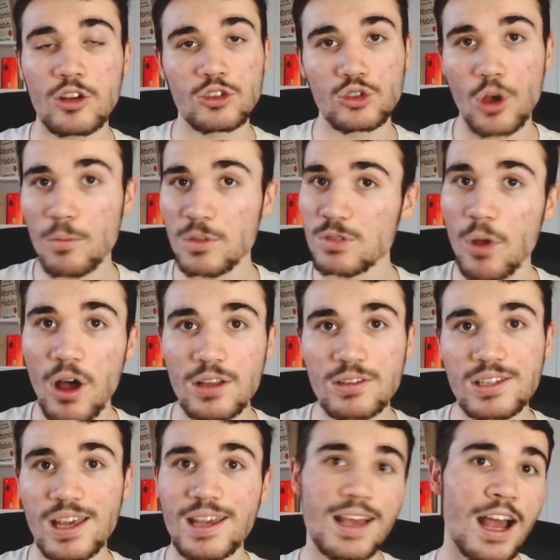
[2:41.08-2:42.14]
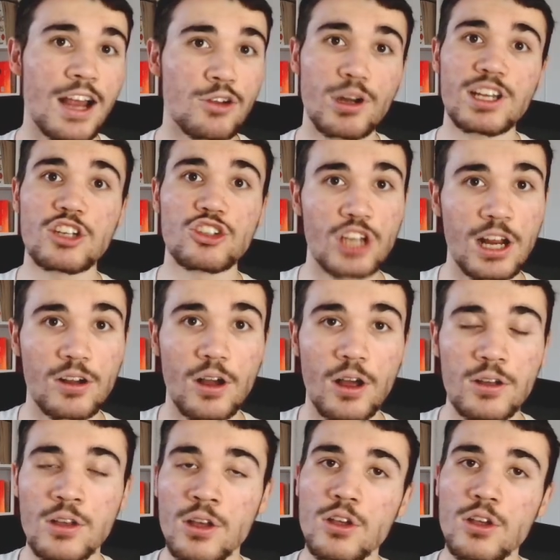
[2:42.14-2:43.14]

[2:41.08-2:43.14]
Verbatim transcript: Thomas Partey and Granit Xhaka.